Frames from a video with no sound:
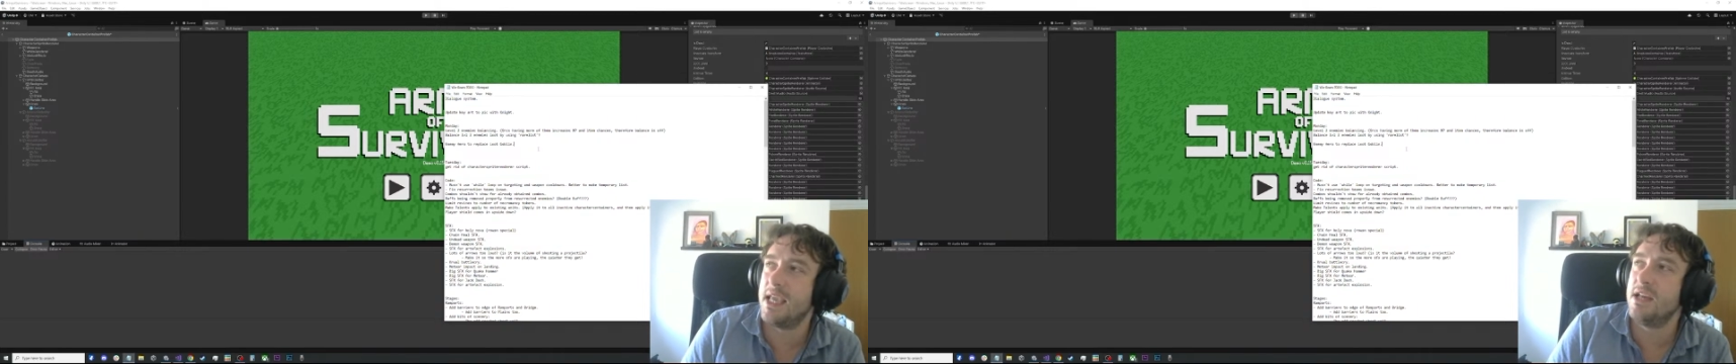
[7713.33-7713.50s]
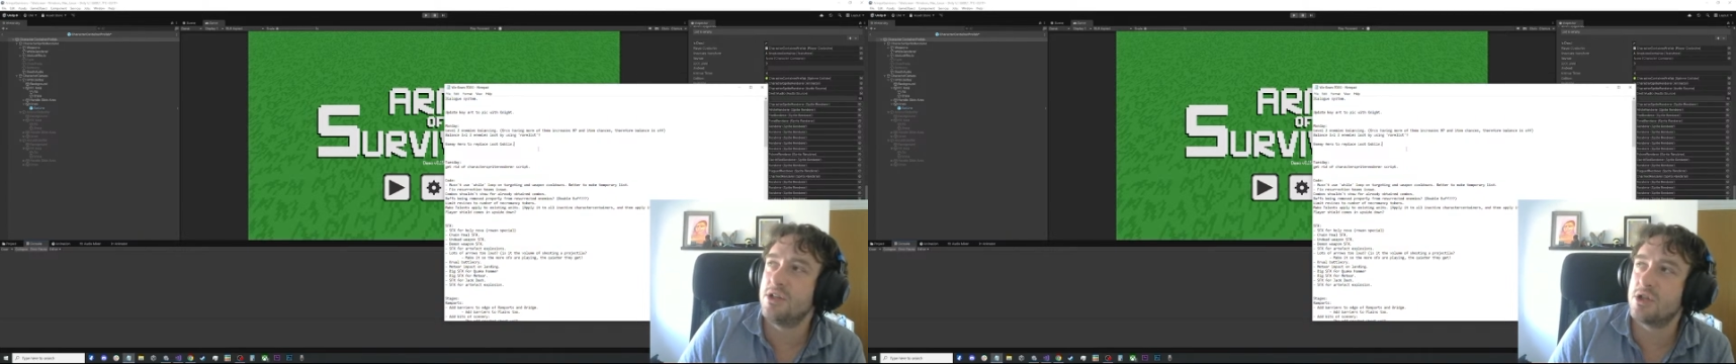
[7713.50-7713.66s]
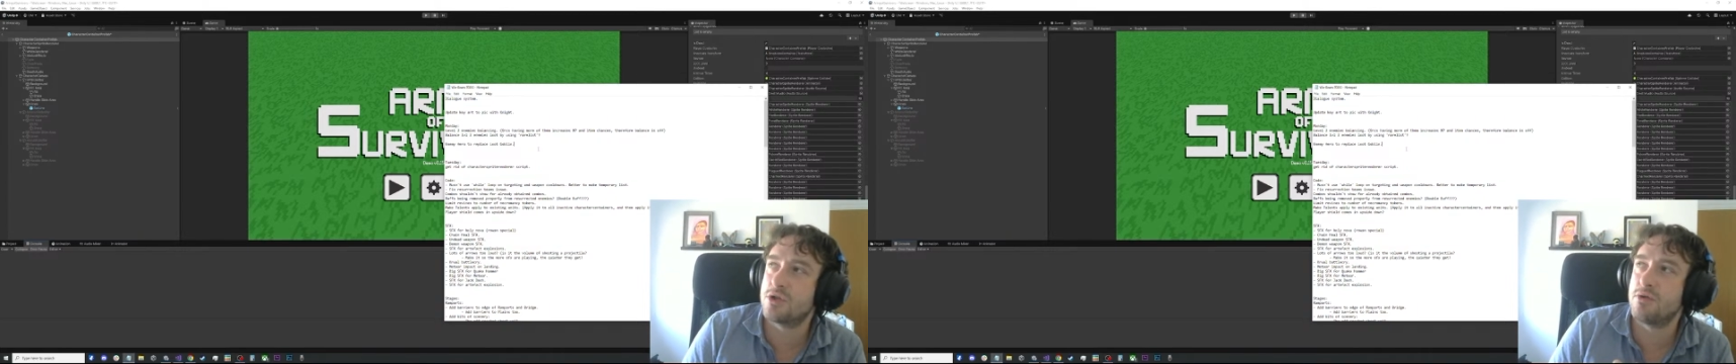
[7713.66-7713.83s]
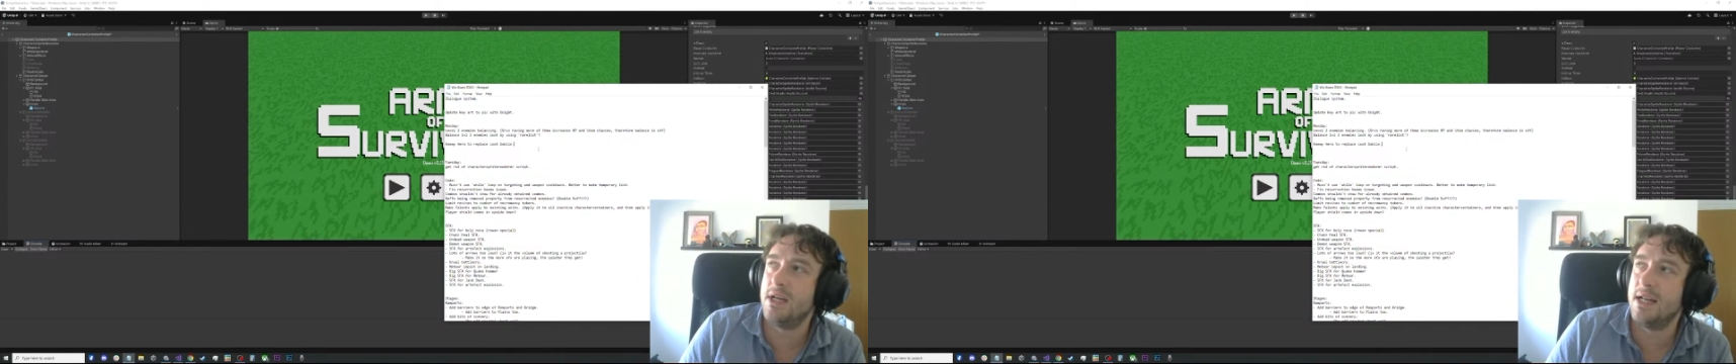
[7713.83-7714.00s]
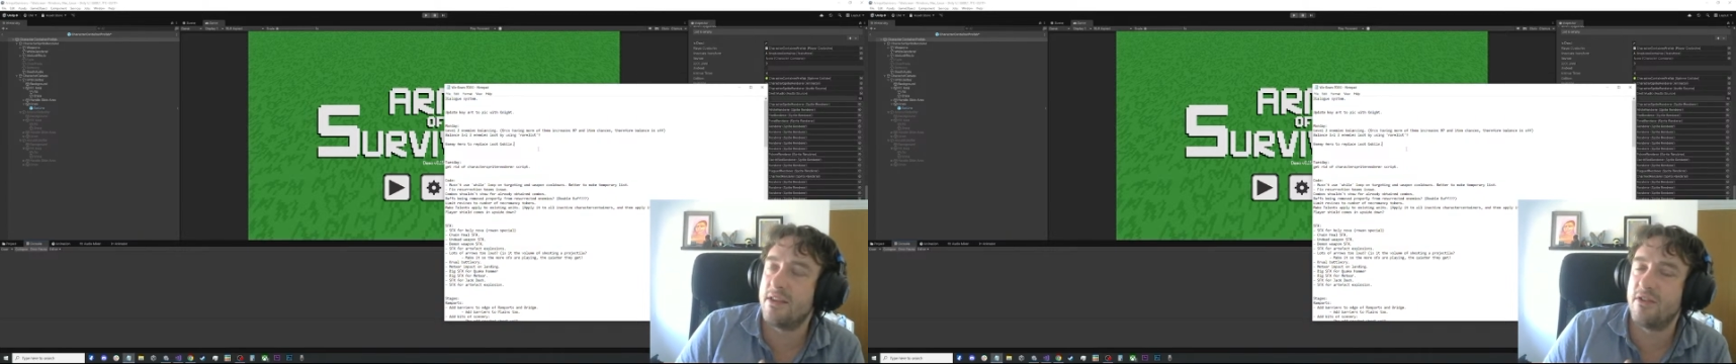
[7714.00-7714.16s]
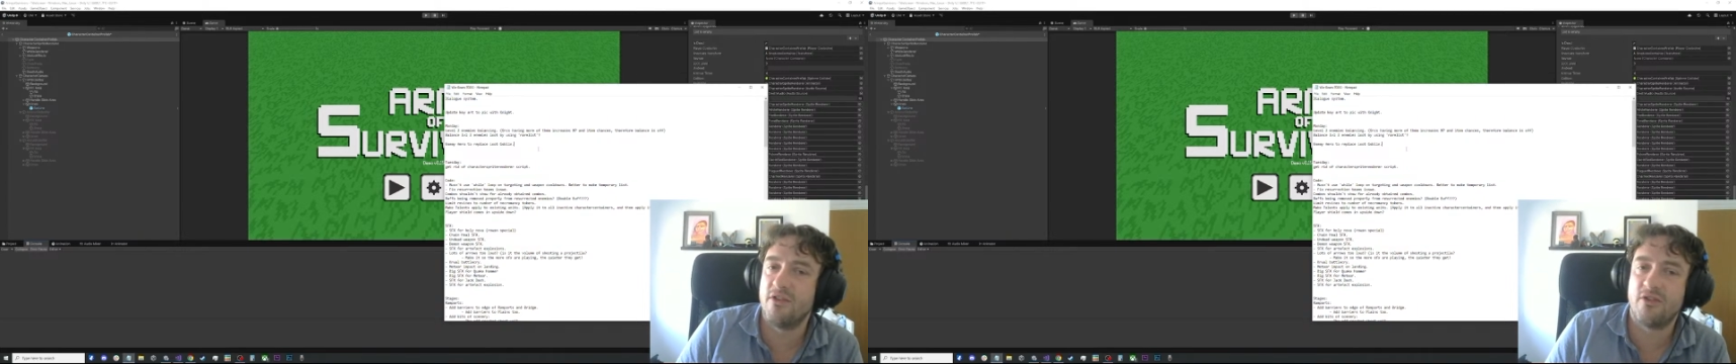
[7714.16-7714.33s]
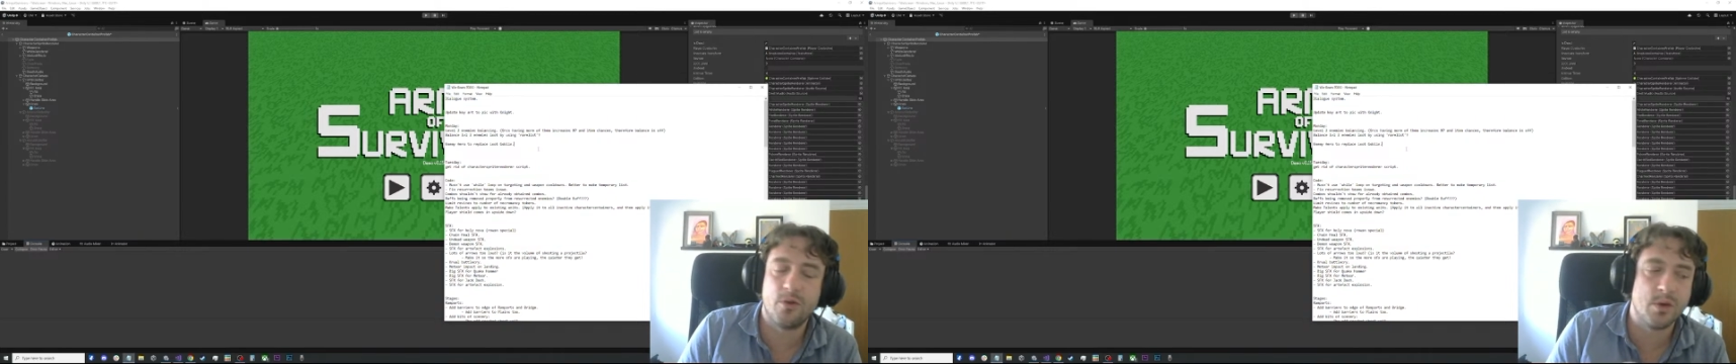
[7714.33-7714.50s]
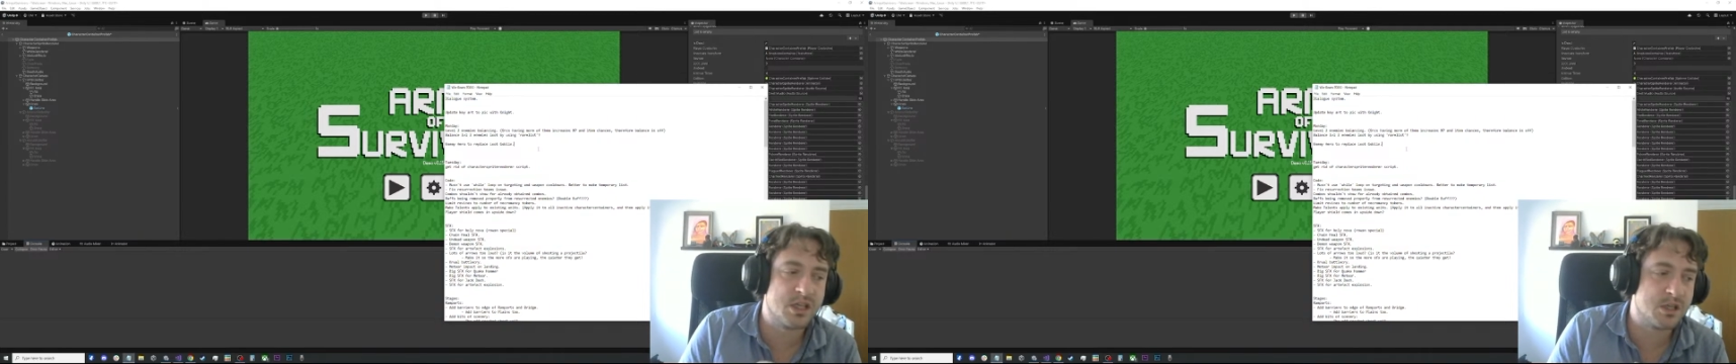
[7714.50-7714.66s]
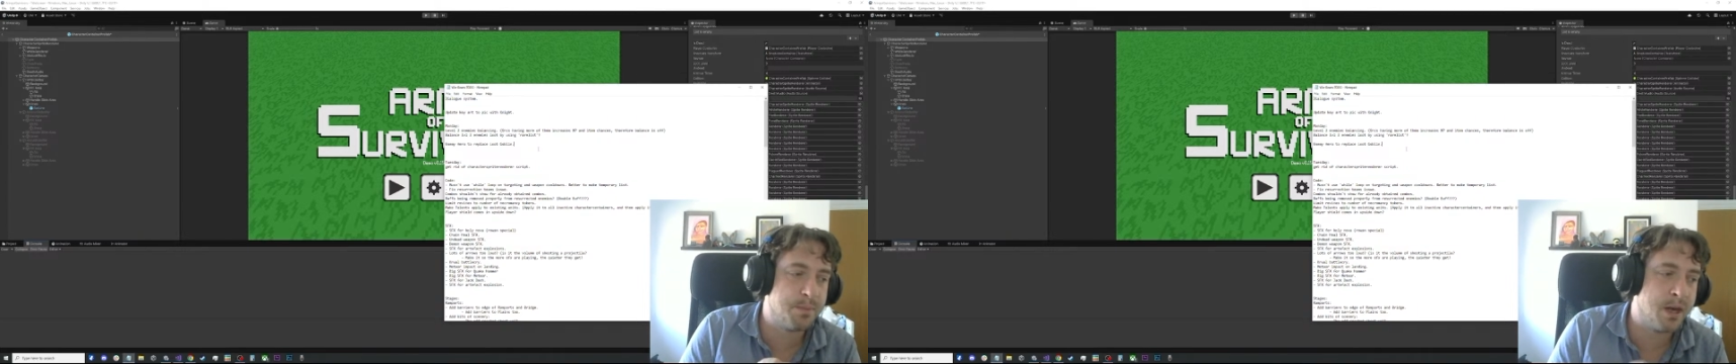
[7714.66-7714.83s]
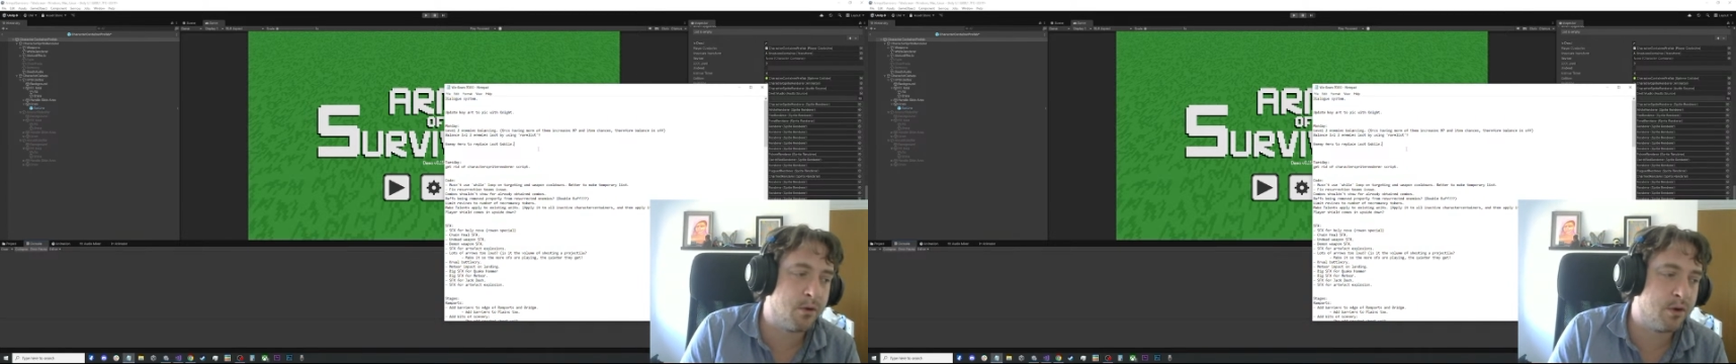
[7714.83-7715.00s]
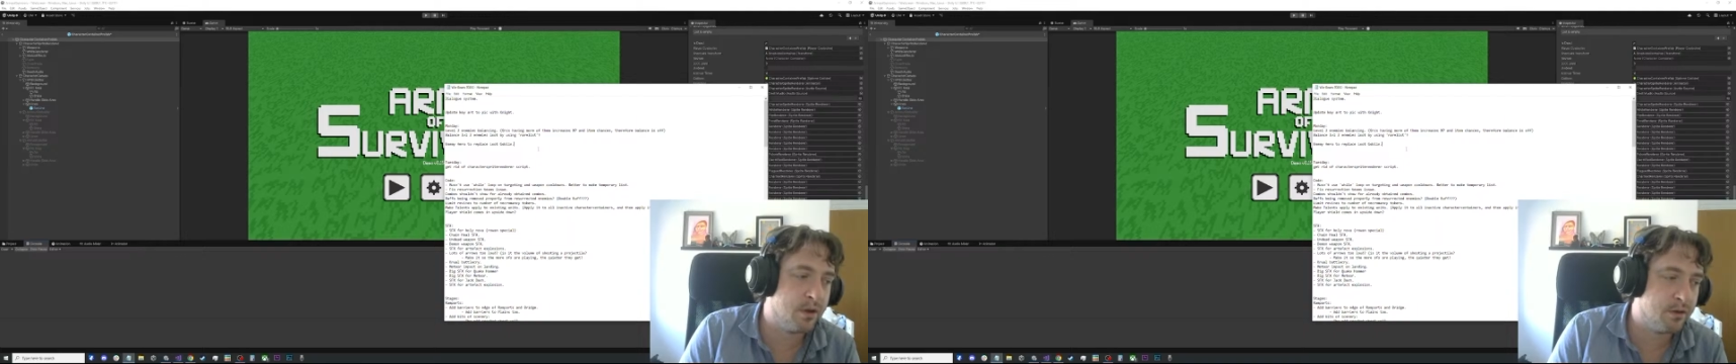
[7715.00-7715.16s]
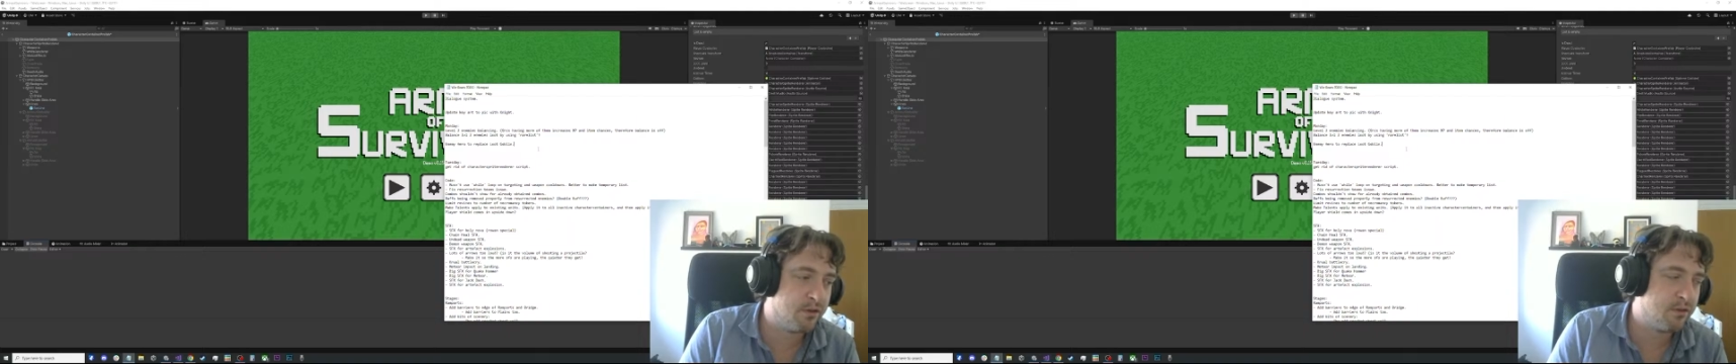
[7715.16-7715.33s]
industry listens to
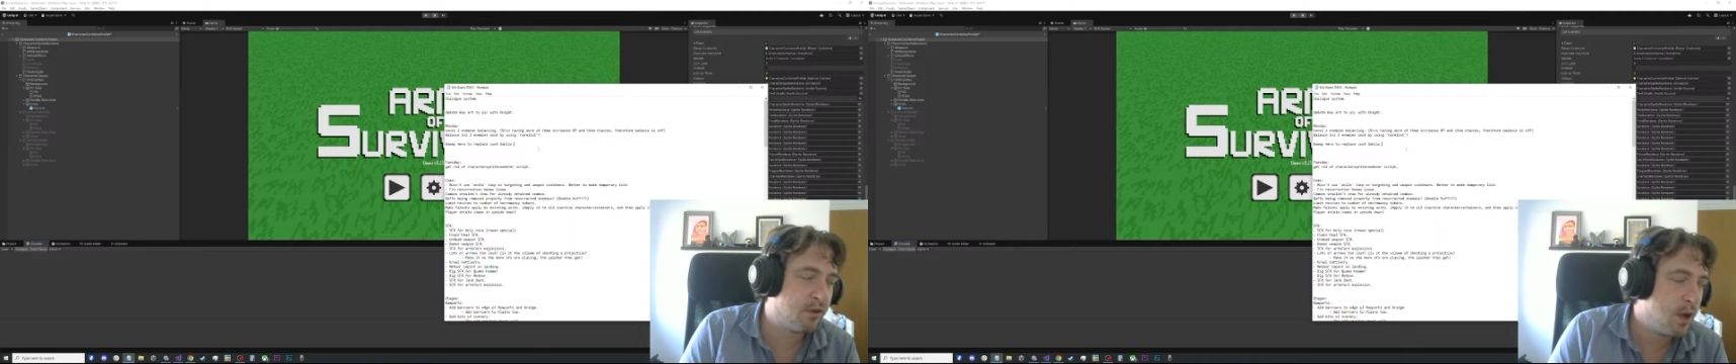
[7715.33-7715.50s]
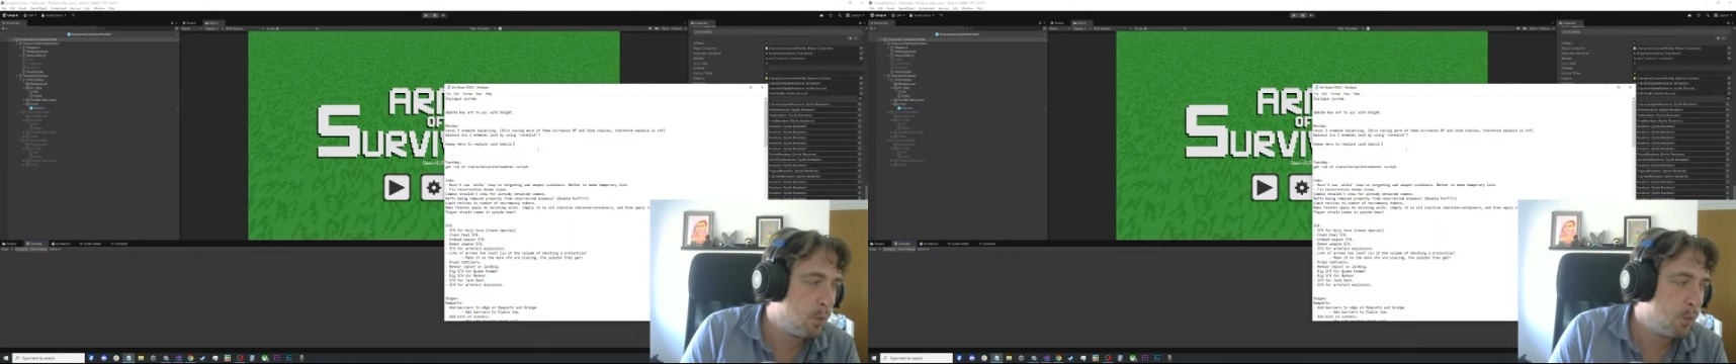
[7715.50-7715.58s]
experience,